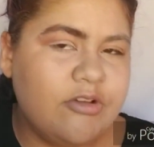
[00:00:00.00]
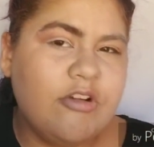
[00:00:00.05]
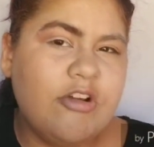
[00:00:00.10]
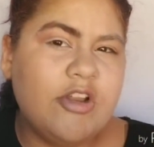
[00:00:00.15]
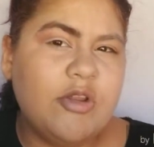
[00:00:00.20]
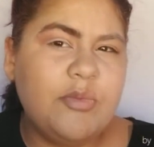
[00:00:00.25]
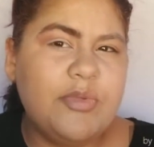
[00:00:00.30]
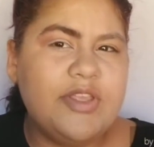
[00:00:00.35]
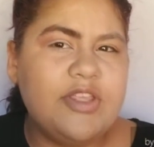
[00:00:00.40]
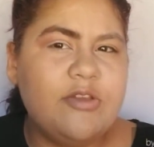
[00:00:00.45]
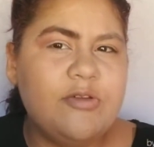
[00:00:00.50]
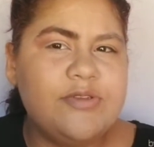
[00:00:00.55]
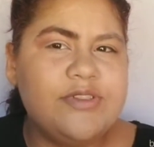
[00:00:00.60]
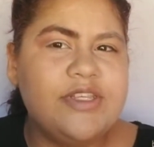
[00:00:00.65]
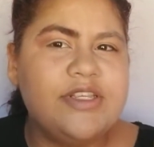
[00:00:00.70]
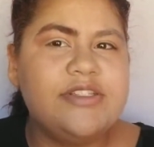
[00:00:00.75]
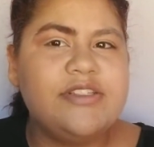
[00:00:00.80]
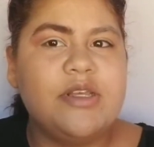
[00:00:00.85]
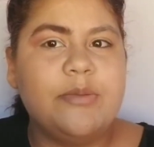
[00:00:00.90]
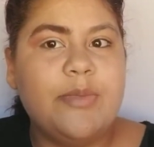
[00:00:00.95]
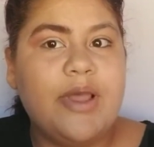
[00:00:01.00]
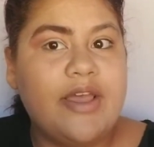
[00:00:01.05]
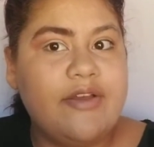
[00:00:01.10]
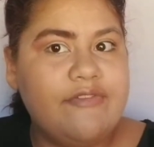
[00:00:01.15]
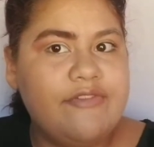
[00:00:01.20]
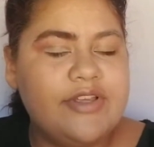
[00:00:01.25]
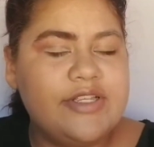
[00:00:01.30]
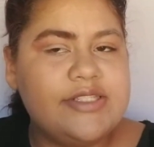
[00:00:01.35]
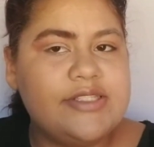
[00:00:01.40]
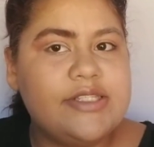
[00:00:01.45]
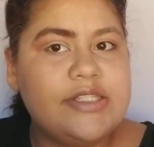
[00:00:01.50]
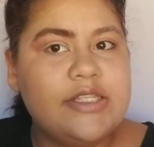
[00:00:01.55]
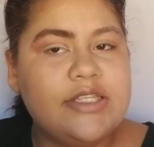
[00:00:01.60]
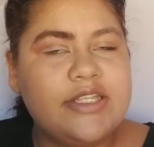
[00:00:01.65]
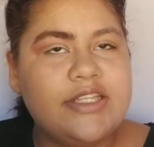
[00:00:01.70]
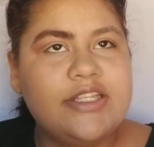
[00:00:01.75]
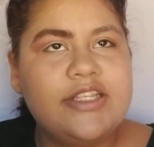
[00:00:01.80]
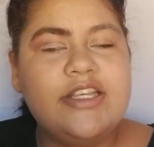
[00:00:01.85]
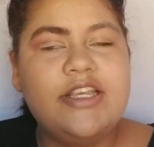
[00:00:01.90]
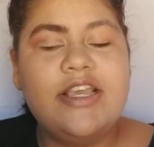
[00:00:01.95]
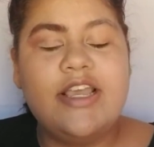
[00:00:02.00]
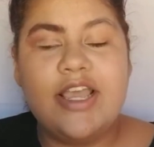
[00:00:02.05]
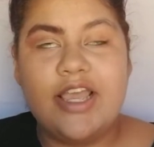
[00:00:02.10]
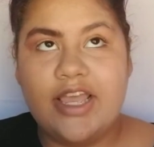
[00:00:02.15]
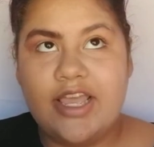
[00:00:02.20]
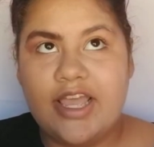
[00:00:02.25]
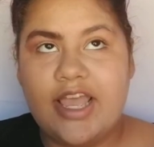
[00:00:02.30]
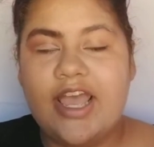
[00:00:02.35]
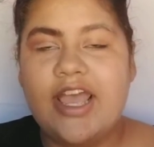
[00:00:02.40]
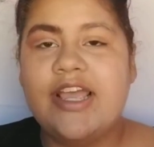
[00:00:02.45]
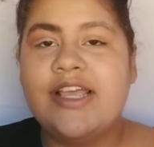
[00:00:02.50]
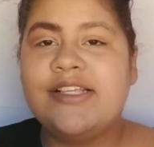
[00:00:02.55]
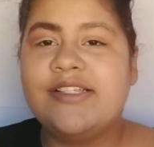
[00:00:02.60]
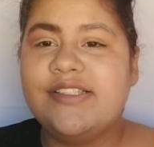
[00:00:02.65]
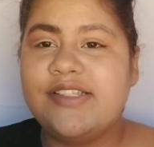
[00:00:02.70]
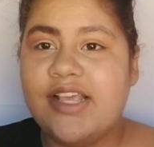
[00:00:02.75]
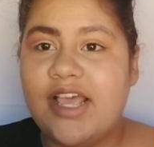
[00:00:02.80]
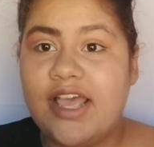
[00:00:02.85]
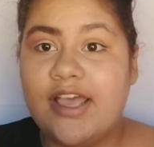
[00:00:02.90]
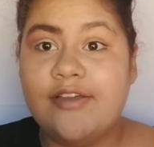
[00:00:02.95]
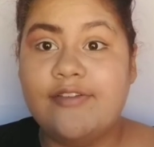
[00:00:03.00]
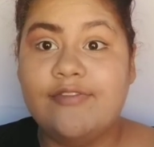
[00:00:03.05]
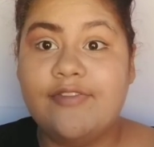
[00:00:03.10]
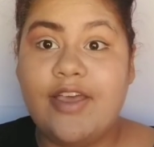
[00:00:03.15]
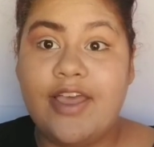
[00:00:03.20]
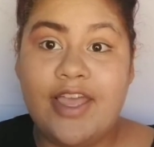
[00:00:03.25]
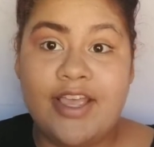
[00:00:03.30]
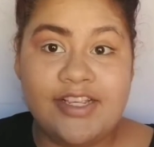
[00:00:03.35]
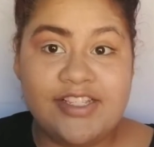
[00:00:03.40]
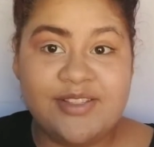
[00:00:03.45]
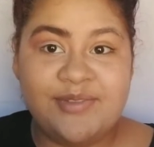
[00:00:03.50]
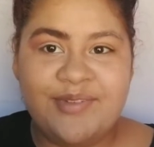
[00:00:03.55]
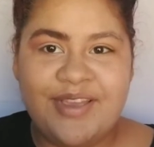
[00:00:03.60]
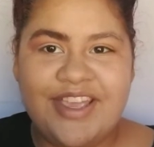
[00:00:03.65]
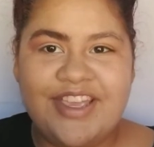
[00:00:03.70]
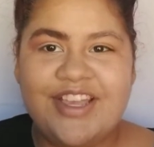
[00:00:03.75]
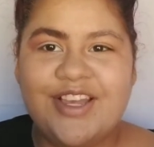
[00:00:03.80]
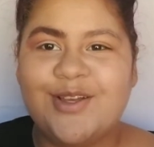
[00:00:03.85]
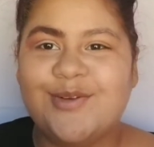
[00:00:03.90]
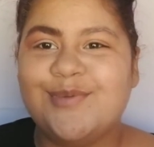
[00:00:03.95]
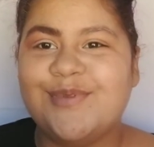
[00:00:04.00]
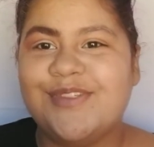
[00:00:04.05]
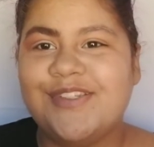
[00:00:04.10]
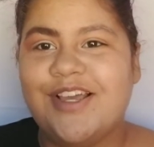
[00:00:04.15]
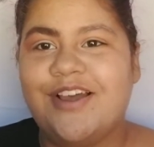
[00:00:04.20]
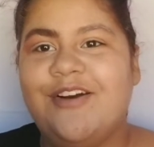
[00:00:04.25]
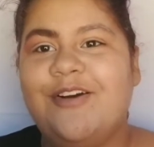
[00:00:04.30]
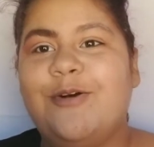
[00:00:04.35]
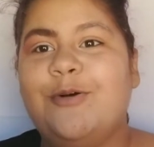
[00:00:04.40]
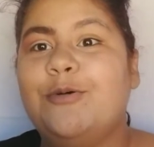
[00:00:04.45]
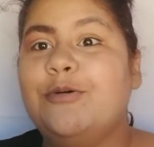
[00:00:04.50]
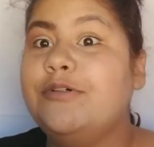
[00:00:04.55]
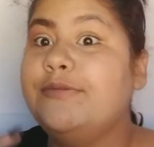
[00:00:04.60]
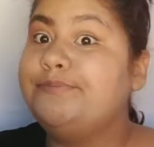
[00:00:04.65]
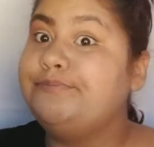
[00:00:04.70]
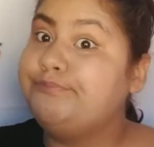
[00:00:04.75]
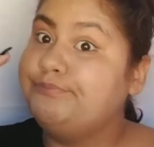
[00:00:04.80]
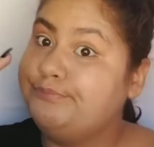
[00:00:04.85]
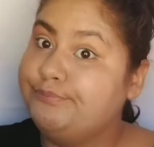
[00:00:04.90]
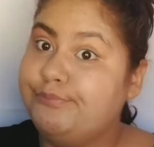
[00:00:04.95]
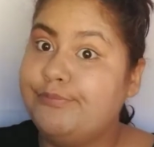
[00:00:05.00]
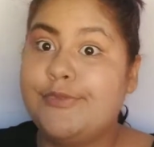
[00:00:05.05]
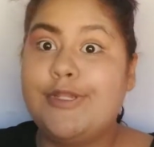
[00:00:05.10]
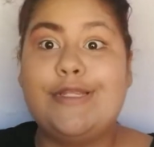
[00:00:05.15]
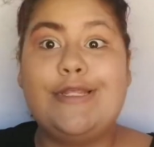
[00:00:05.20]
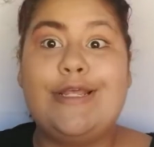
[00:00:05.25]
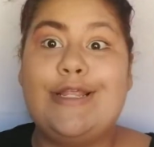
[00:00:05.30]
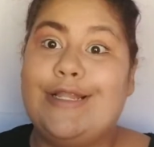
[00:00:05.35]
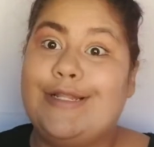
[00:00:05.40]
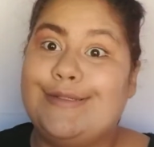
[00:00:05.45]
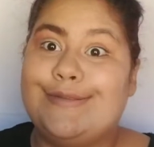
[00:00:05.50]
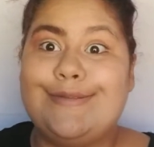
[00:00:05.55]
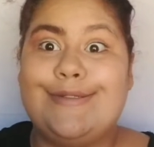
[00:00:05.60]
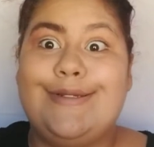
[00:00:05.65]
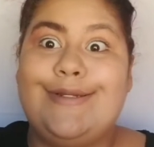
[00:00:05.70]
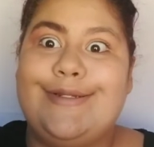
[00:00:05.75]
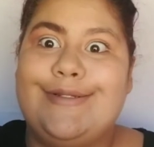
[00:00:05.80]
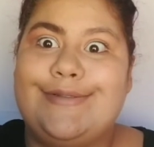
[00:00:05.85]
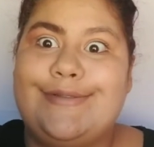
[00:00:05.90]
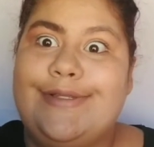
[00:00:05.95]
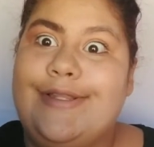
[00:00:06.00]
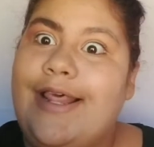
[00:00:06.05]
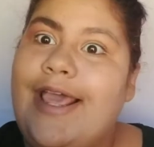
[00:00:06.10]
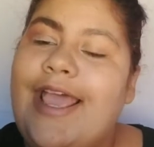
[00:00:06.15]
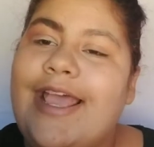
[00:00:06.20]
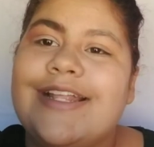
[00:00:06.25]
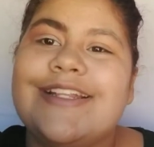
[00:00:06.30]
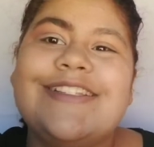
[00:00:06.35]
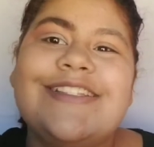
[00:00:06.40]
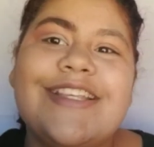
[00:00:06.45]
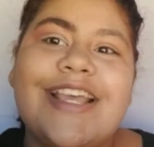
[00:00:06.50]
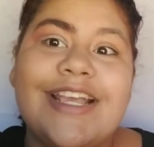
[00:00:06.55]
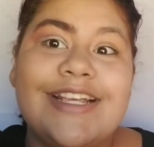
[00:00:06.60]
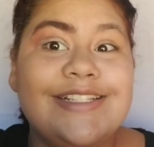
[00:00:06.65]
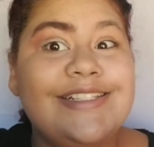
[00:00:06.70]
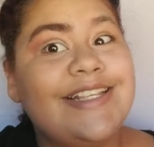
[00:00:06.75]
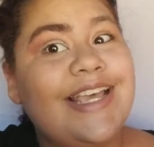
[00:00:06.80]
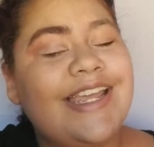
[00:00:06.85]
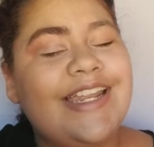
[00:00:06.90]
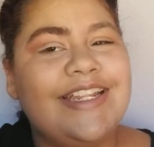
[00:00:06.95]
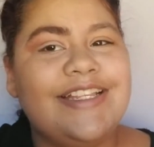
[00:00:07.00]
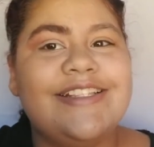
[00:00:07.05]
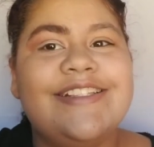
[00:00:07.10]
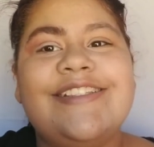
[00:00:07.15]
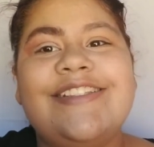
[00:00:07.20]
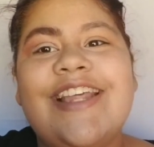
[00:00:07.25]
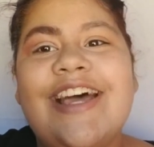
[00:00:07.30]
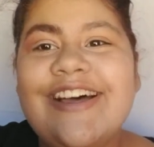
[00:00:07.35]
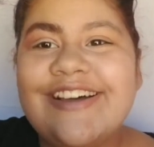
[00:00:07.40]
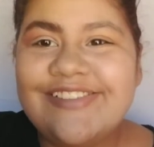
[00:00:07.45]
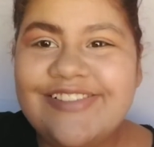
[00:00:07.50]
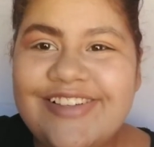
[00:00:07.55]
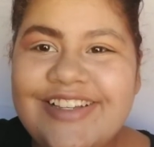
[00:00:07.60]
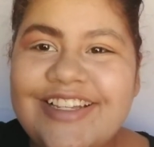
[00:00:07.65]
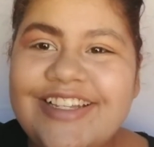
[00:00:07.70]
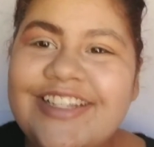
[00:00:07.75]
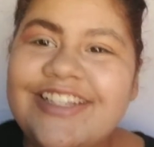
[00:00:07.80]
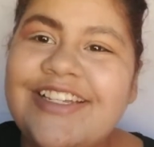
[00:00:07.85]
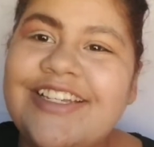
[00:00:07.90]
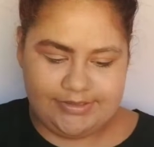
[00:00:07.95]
going to be using some SFX makeup, so let's get into that. Exciting stuff.